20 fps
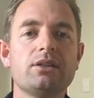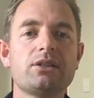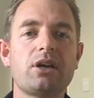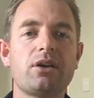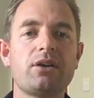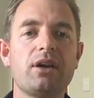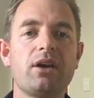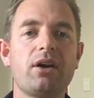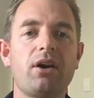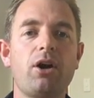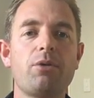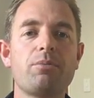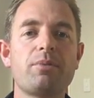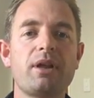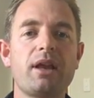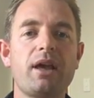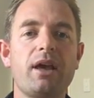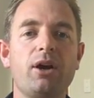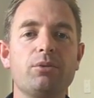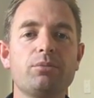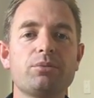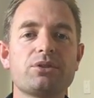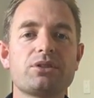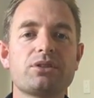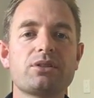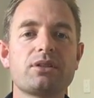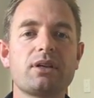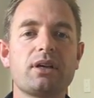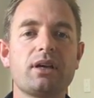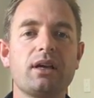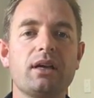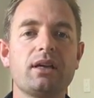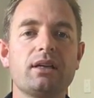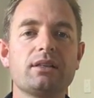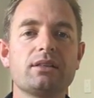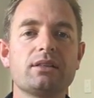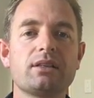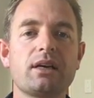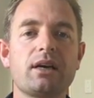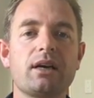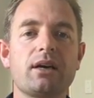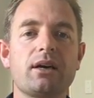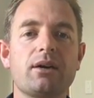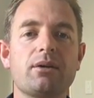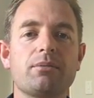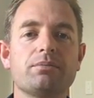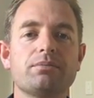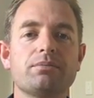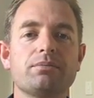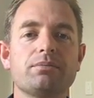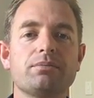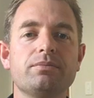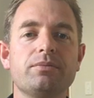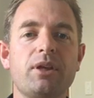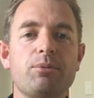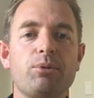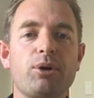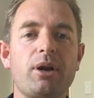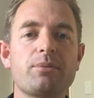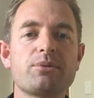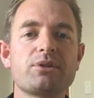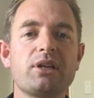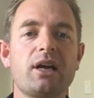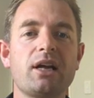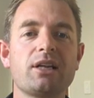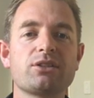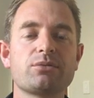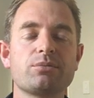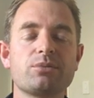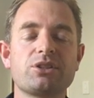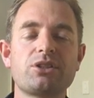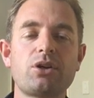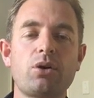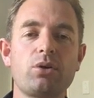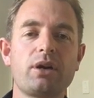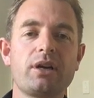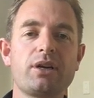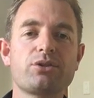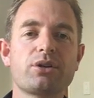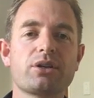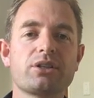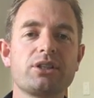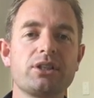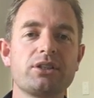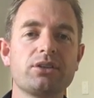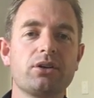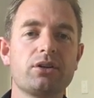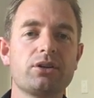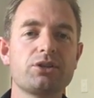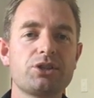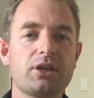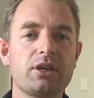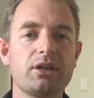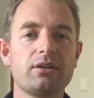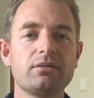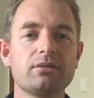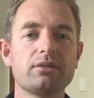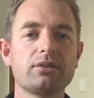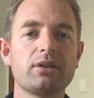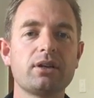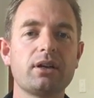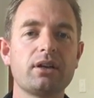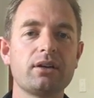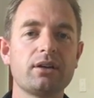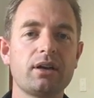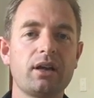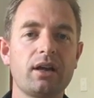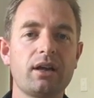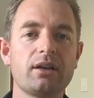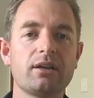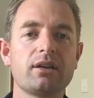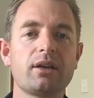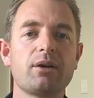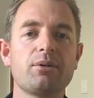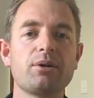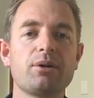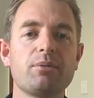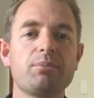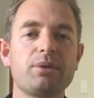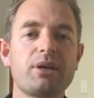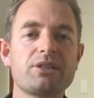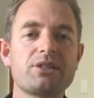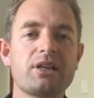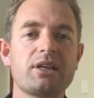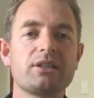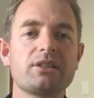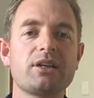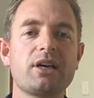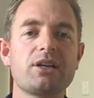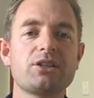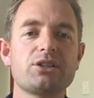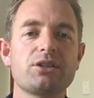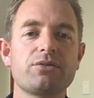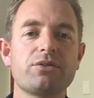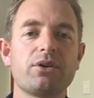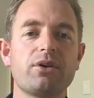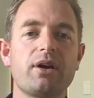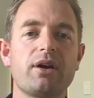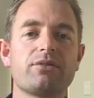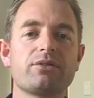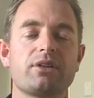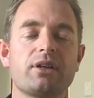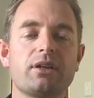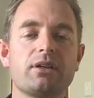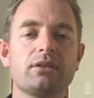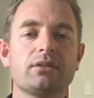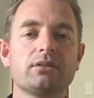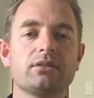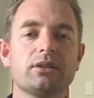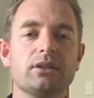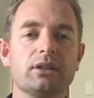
So yeah, I hope that helps. And yeah, my name's Lance from Solar Electric Technology. And you please get in touch if you're after